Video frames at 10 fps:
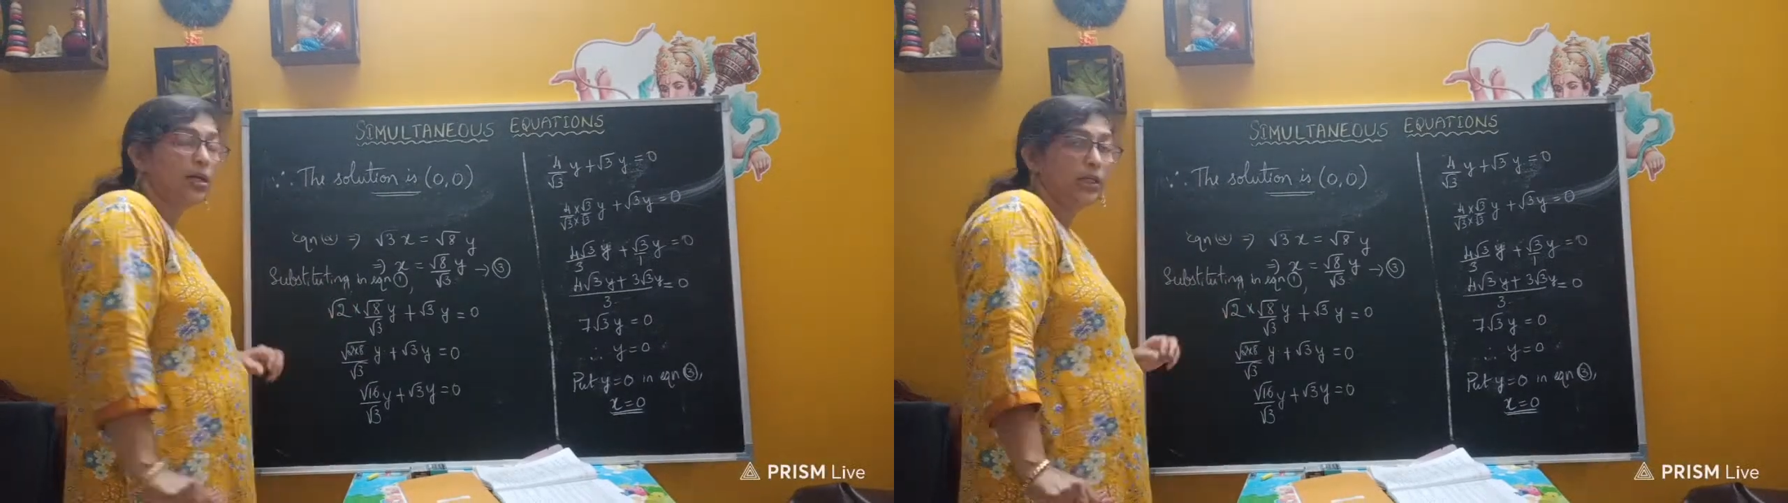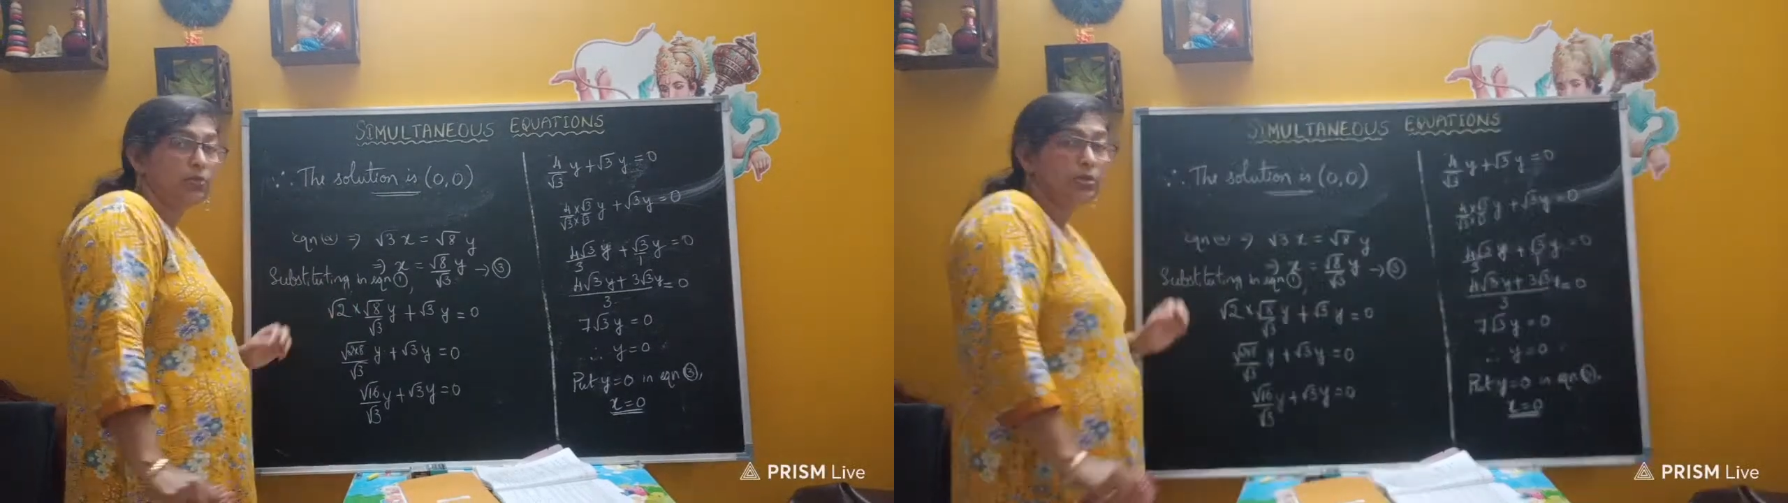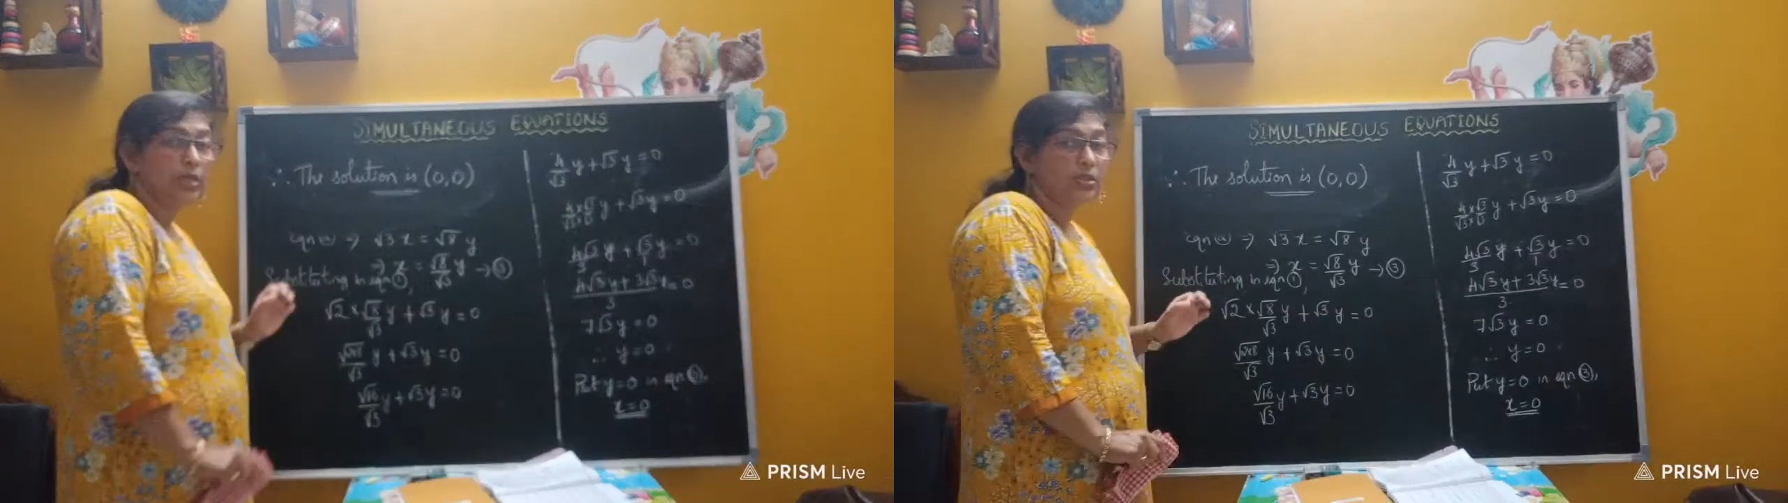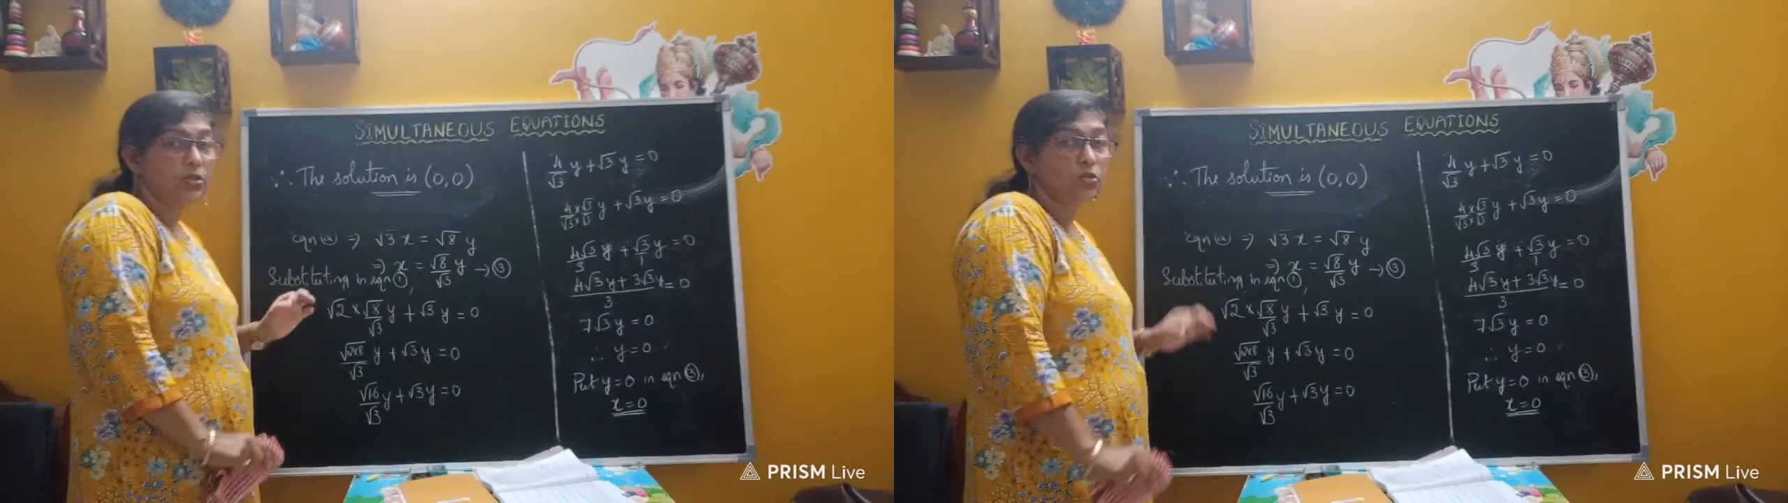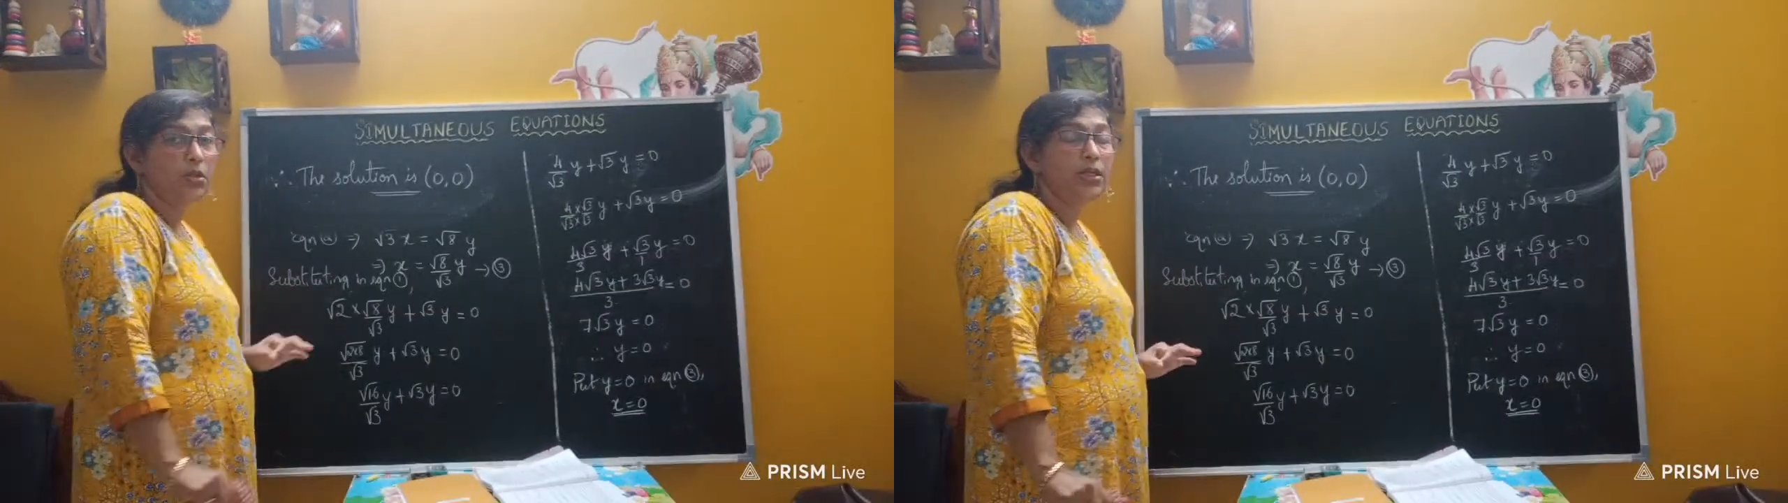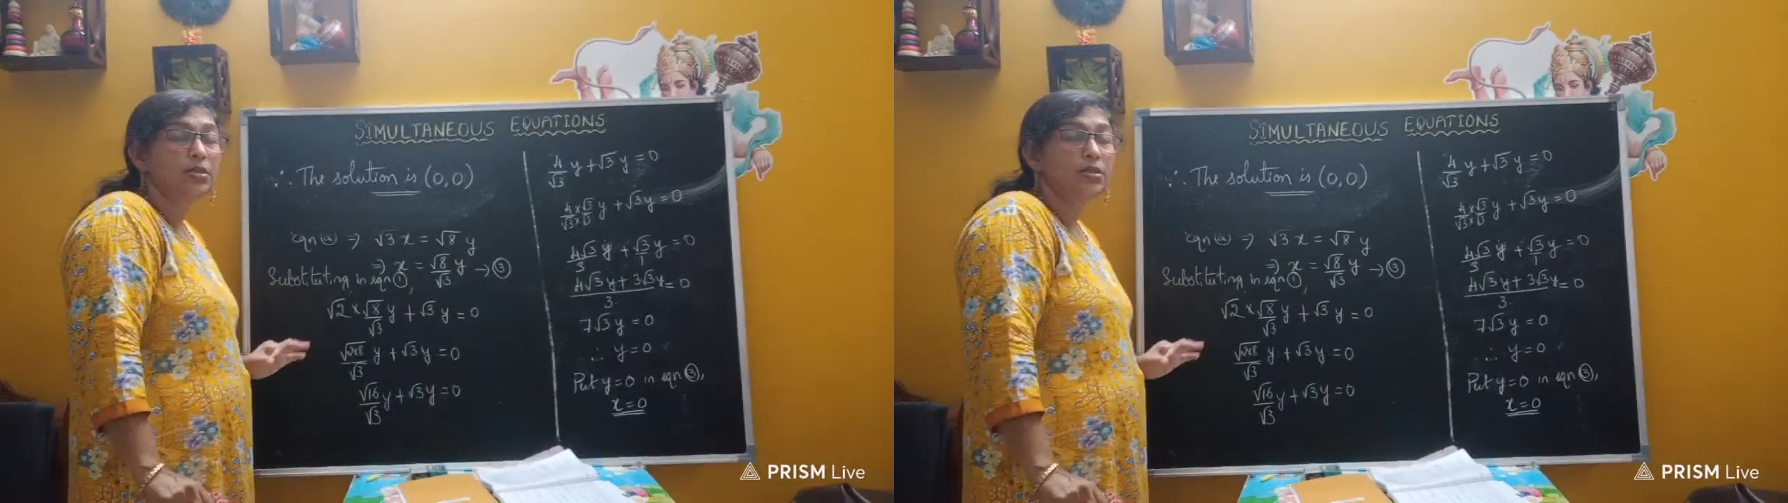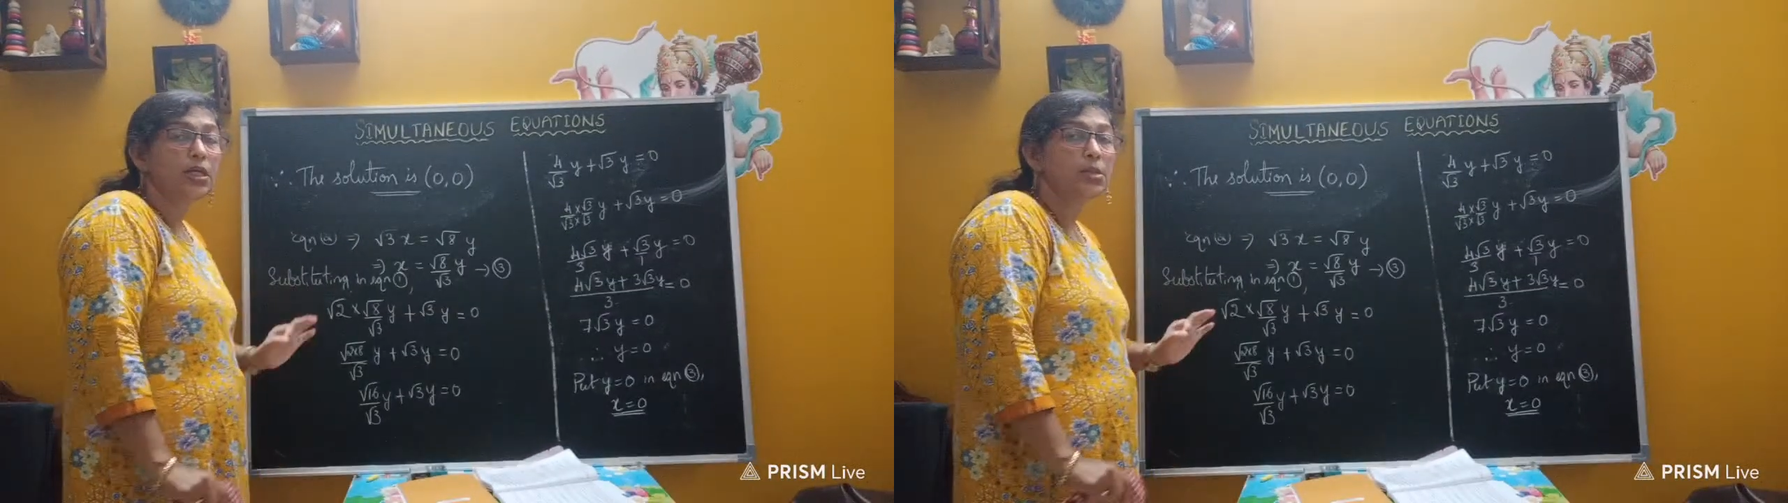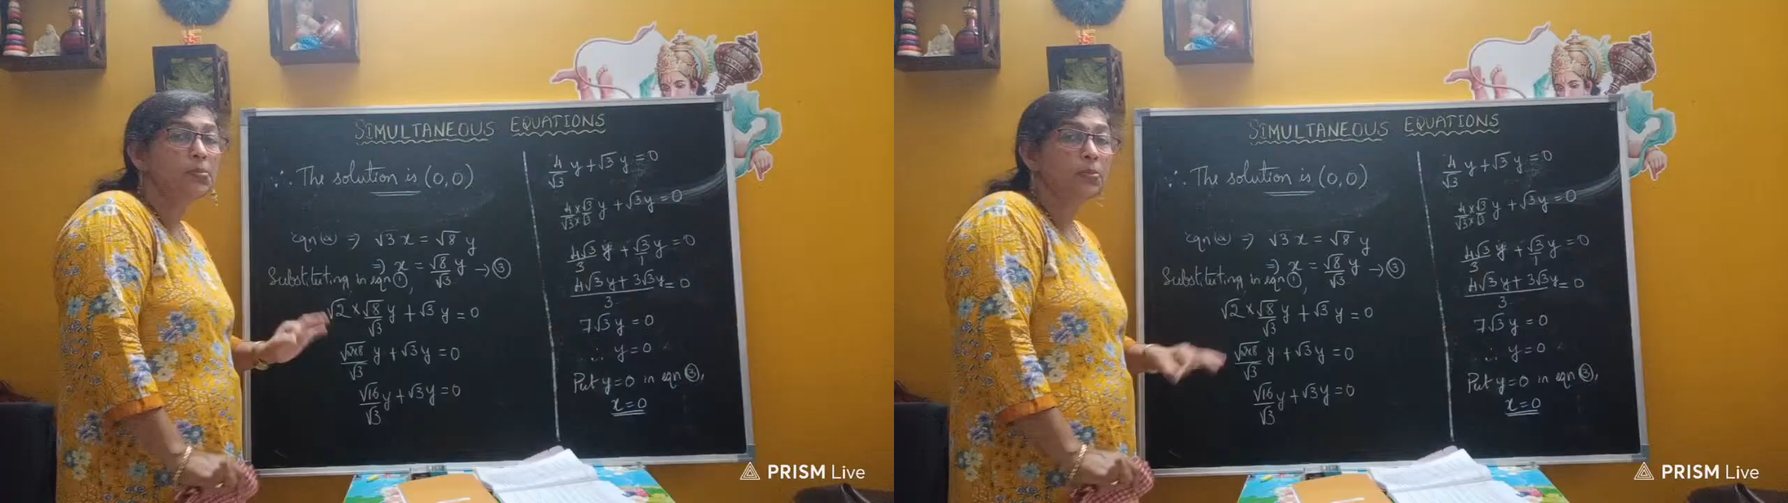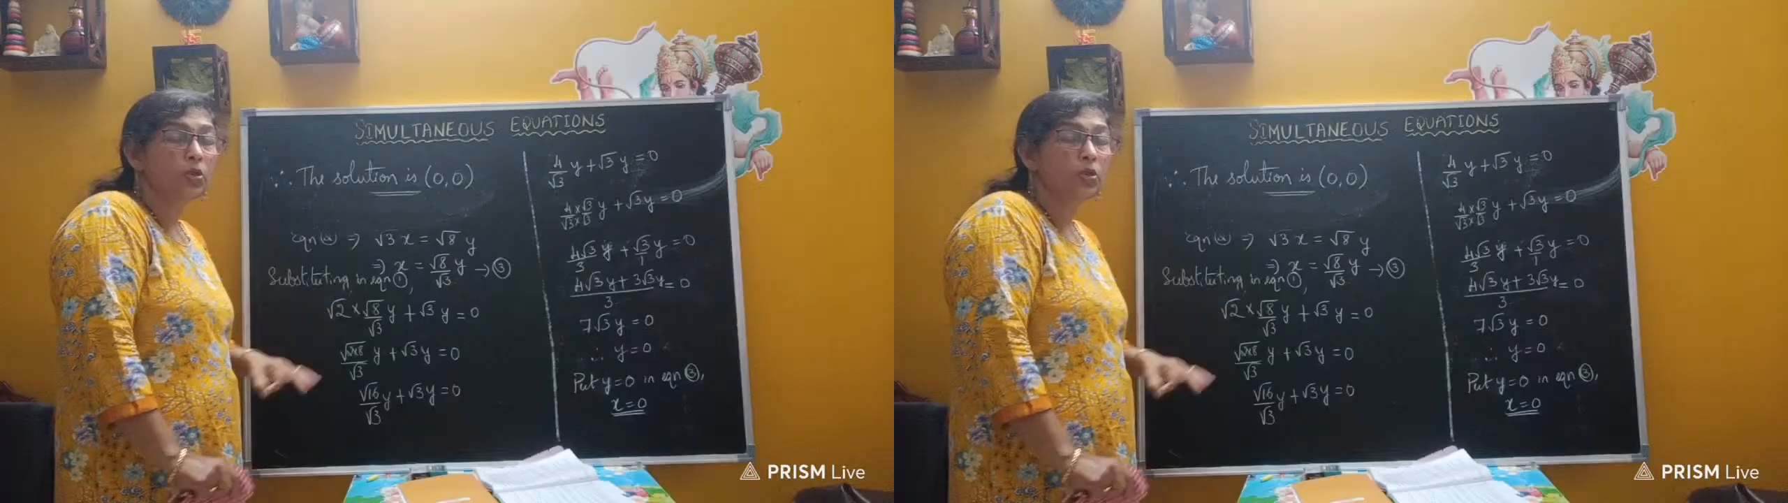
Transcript: I'll give just 2 minutes time,